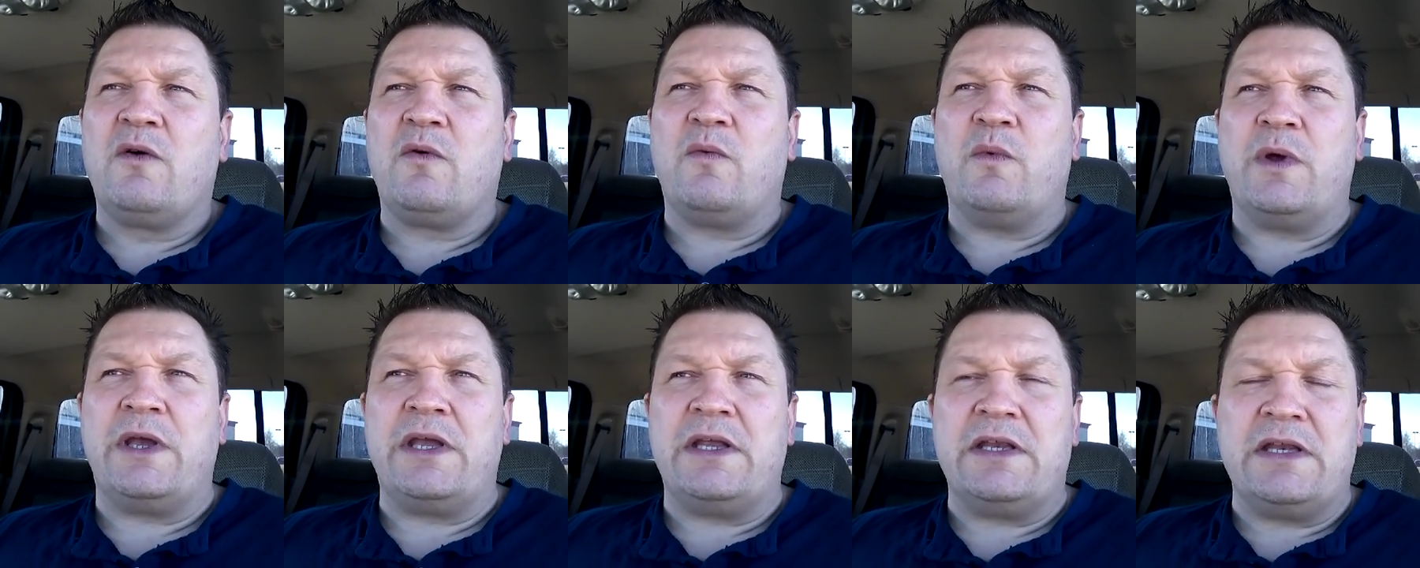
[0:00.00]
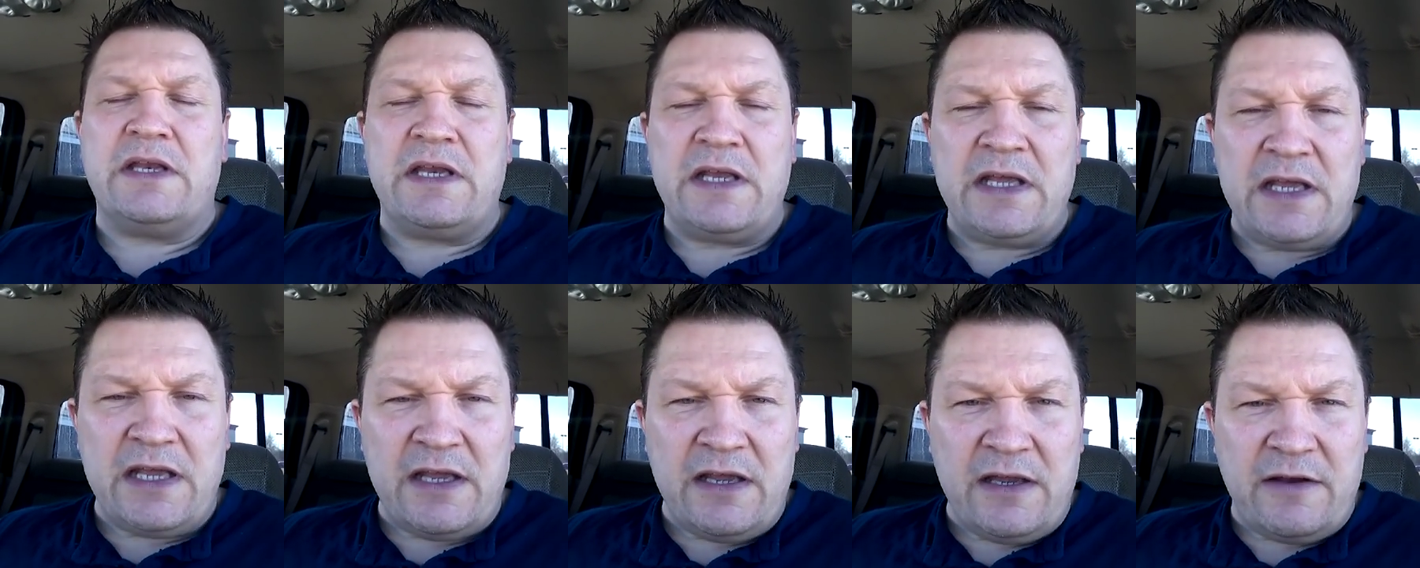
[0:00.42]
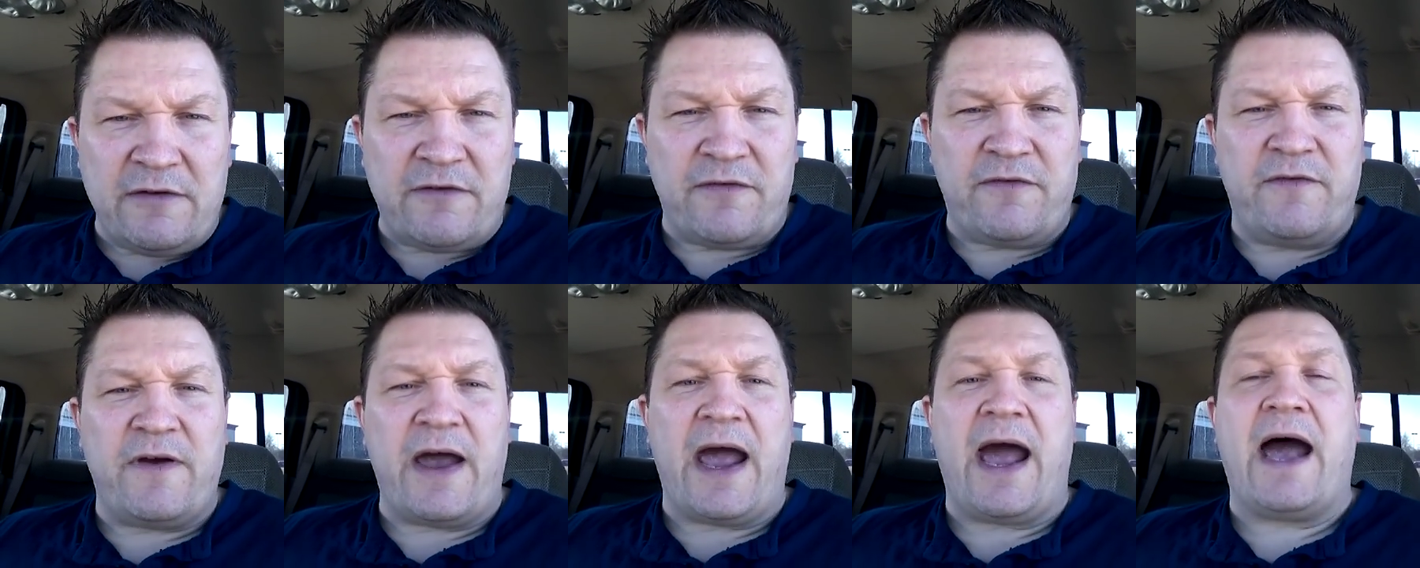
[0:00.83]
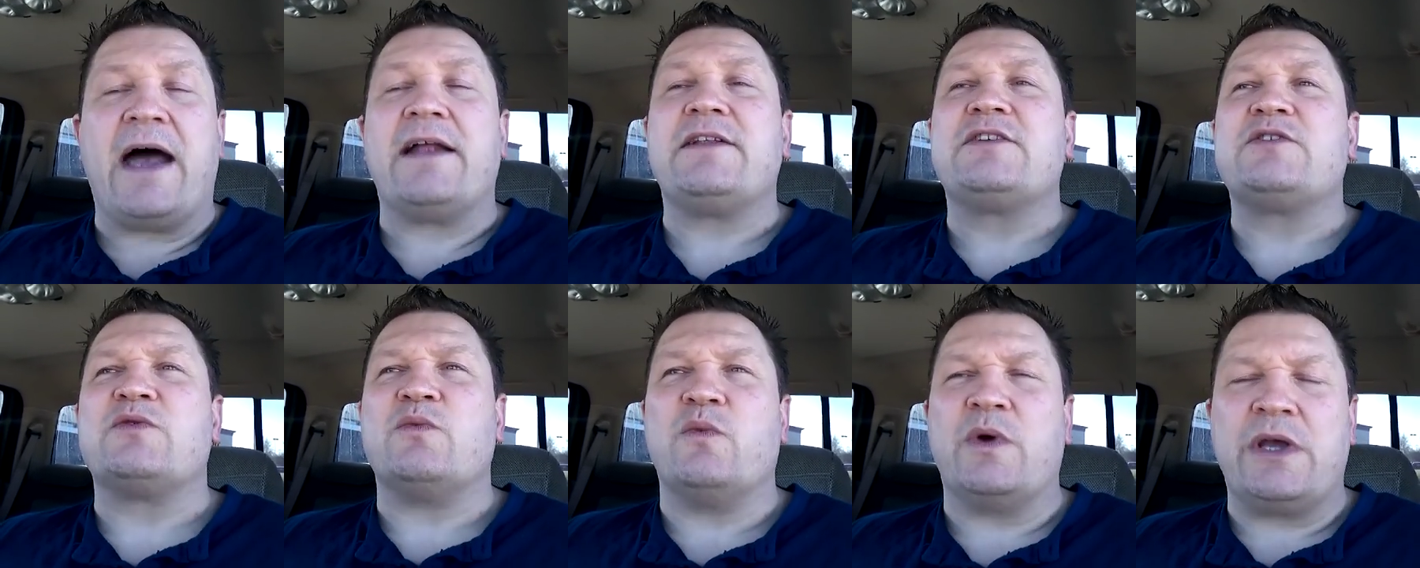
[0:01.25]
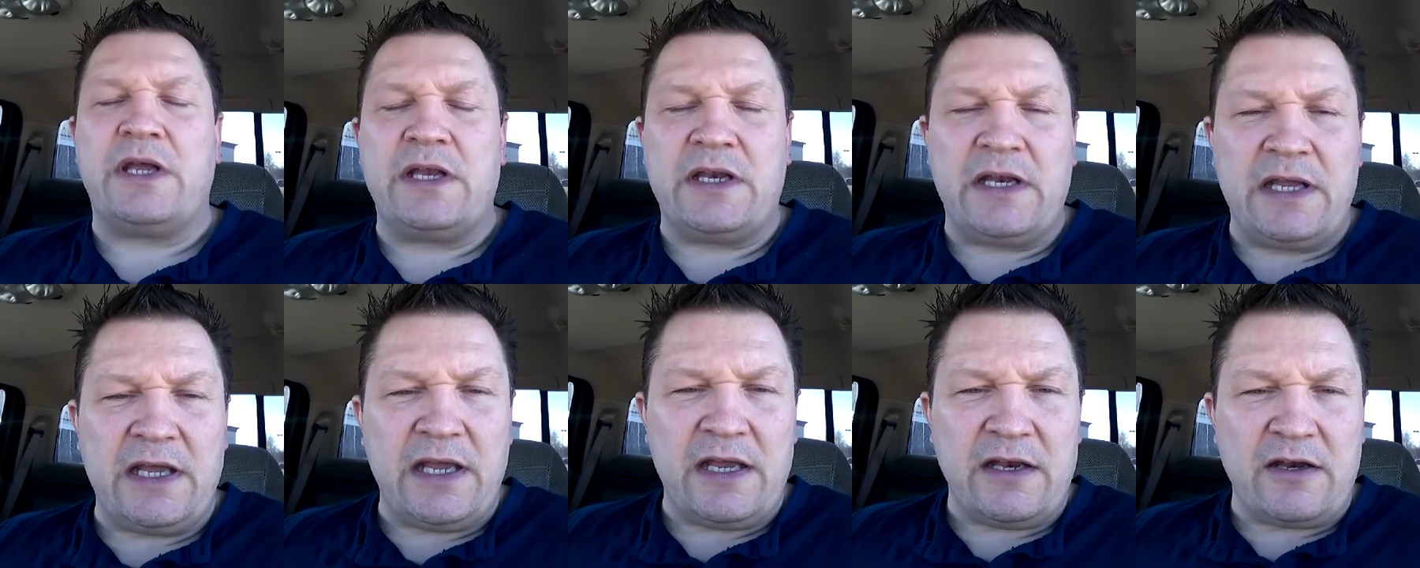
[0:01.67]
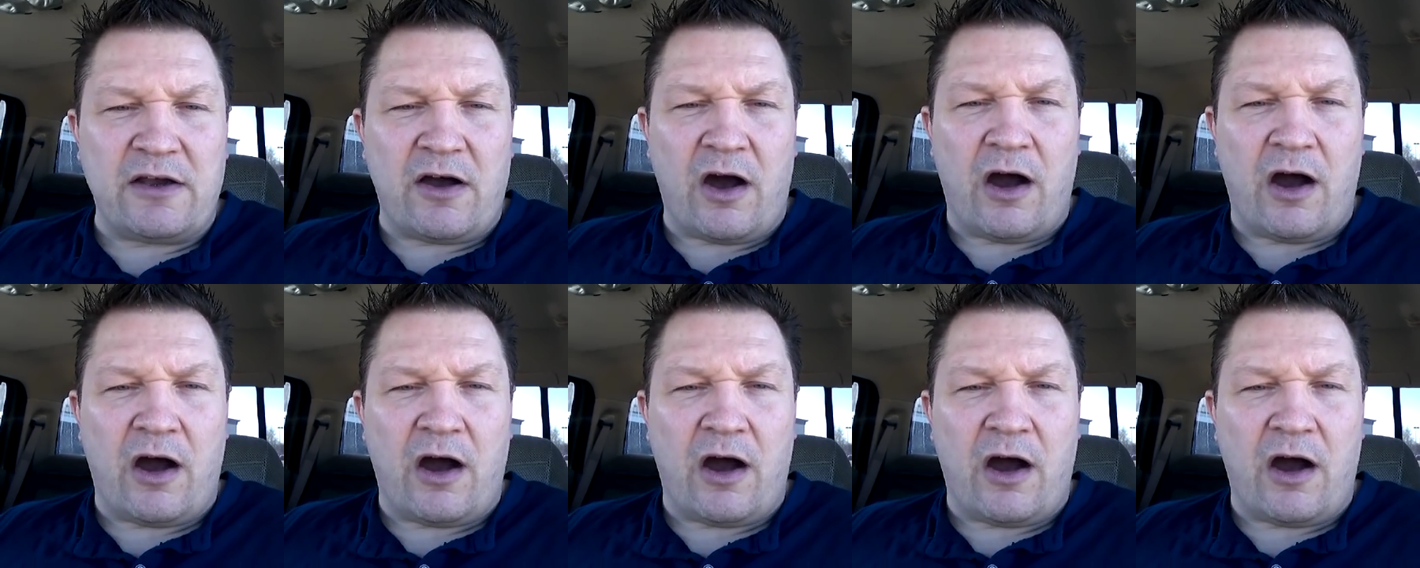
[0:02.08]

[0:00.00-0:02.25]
We need fats. We need